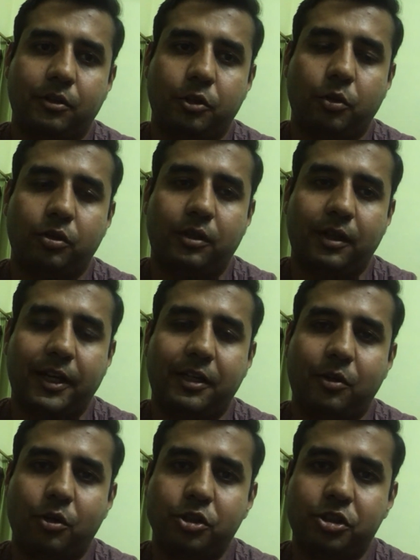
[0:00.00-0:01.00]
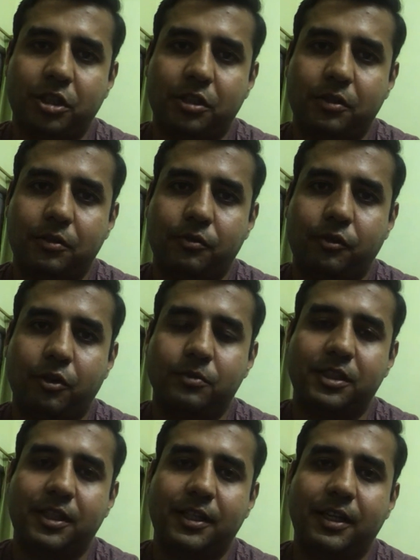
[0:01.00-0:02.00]
you get a question from
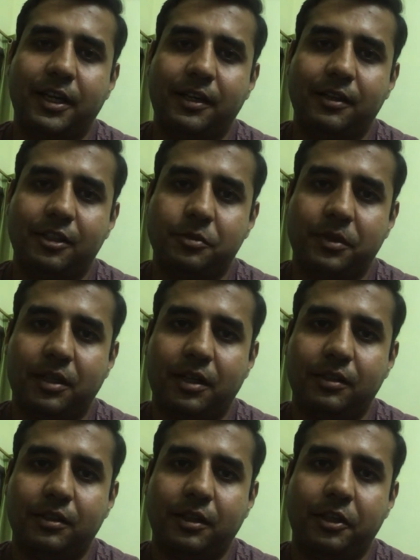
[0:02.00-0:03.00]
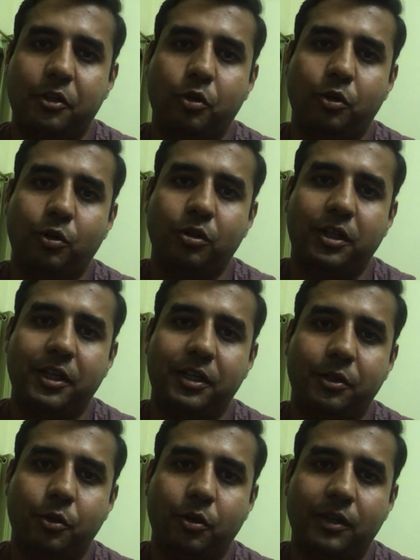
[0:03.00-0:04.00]
say like Laxmikanth and you know
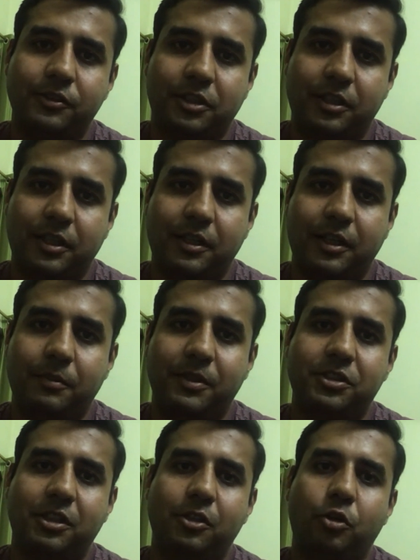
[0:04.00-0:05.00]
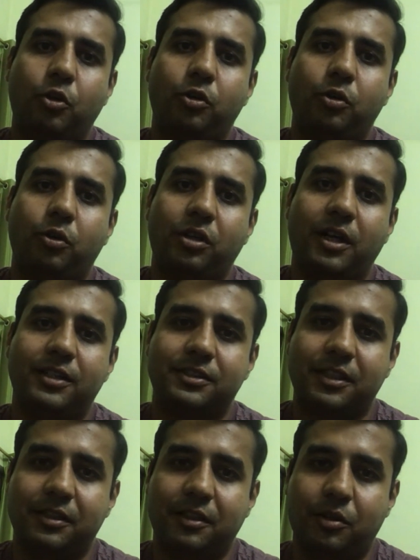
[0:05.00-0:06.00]
that you have studied that but still you don't know the
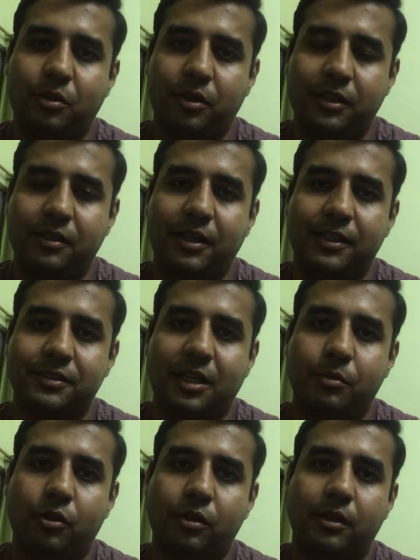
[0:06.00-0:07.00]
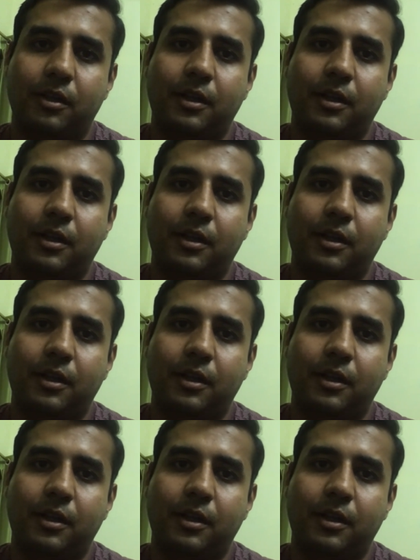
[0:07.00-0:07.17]
answer in the in the exam hall.